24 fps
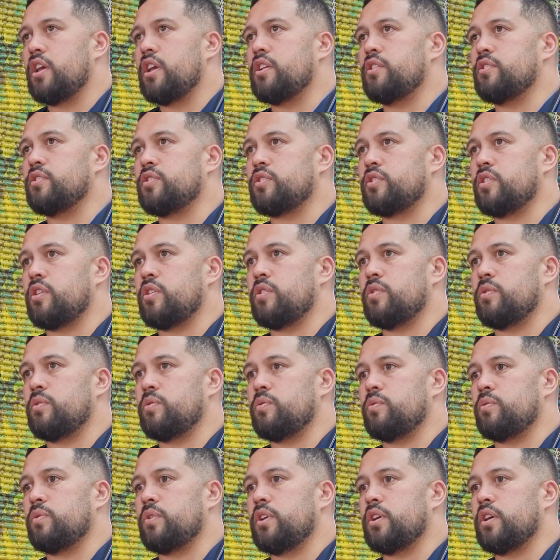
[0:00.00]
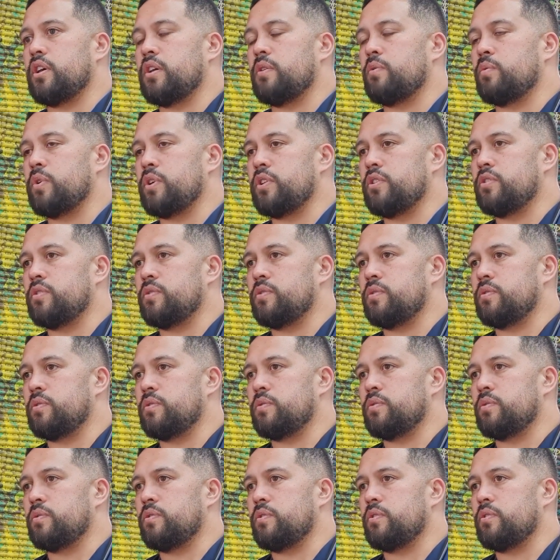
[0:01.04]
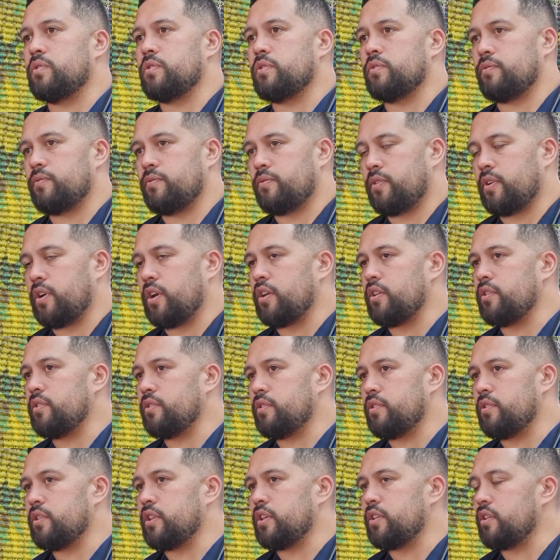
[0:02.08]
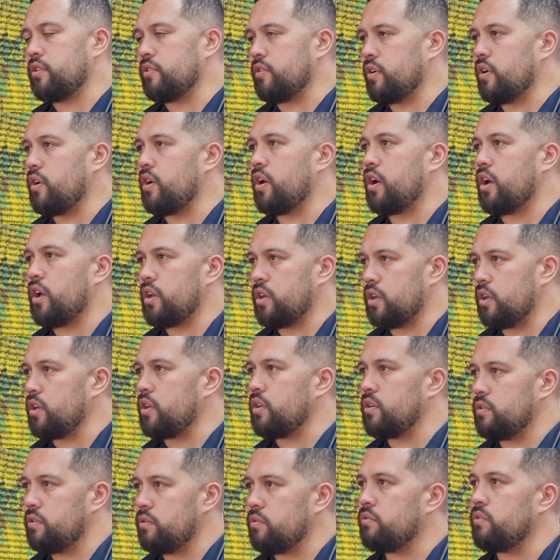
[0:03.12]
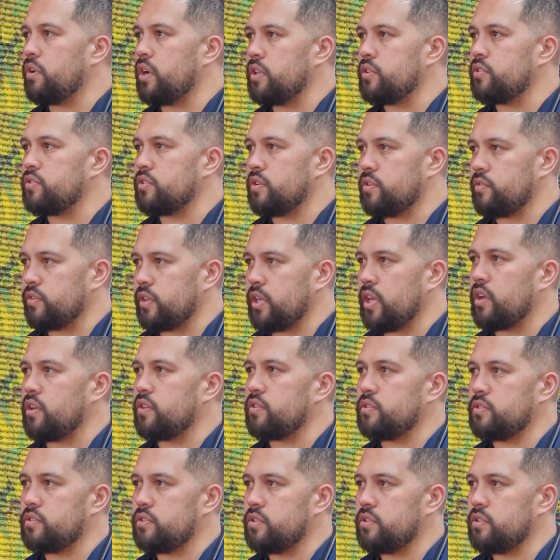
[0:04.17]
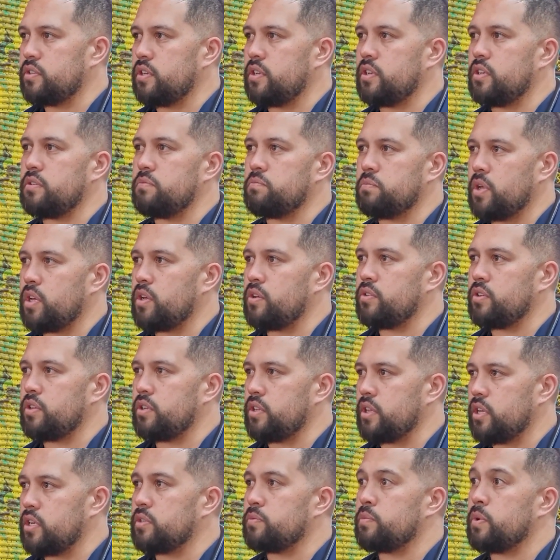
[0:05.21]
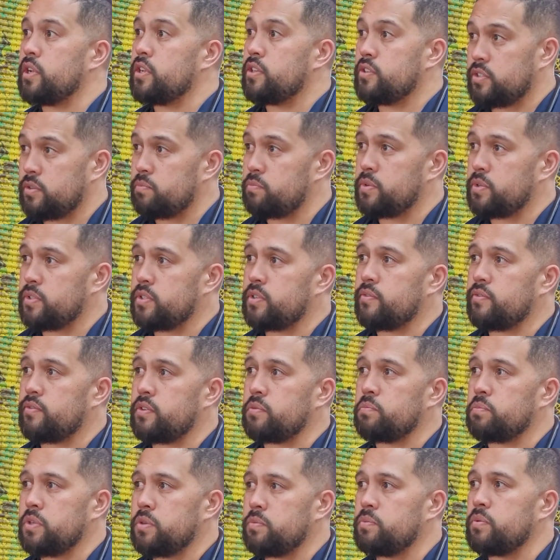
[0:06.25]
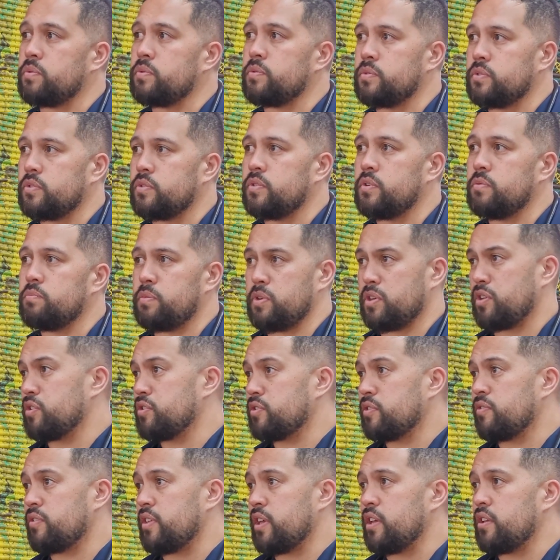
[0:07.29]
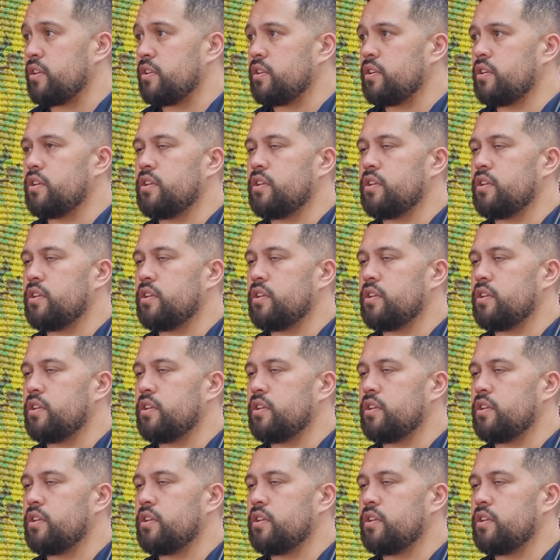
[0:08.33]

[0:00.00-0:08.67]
And so we do find that there are higher rates of gout in Māori as well as in Pacific peoples because of that.